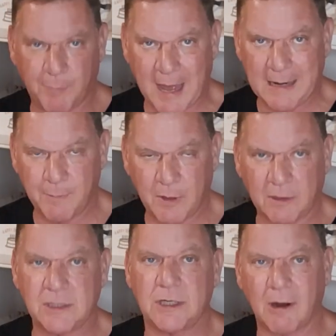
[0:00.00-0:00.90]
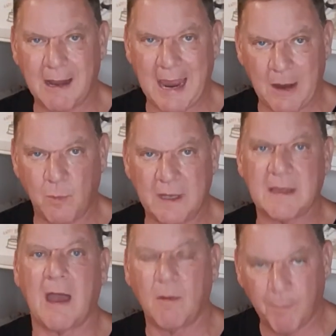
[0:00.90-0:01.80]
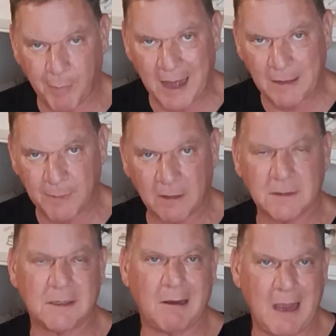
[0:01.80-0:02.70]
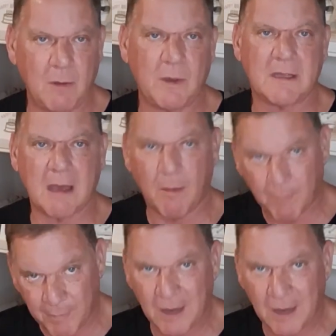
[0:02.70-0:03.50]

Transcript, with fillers: bodybuild until you're eight weeks out, bodybuild until you're eight weeks out,